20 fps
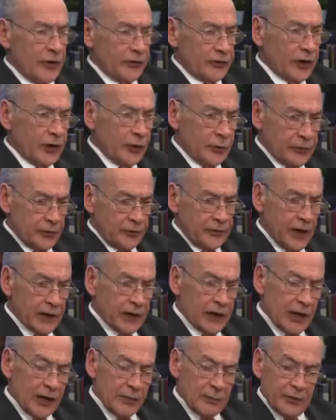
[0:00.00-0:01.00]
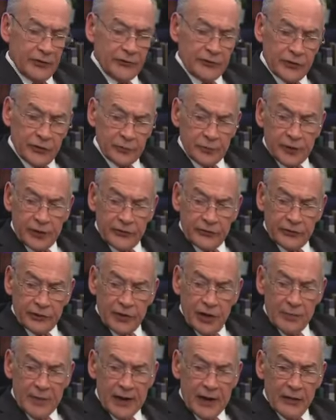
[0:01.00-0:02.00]
And I'm asking you as a frontline business
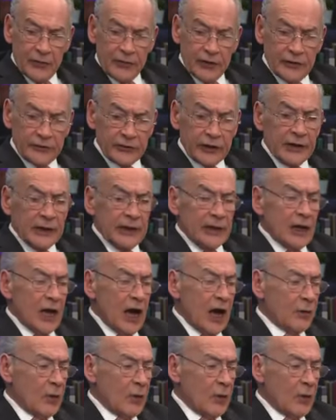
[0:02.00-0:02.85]
person about this.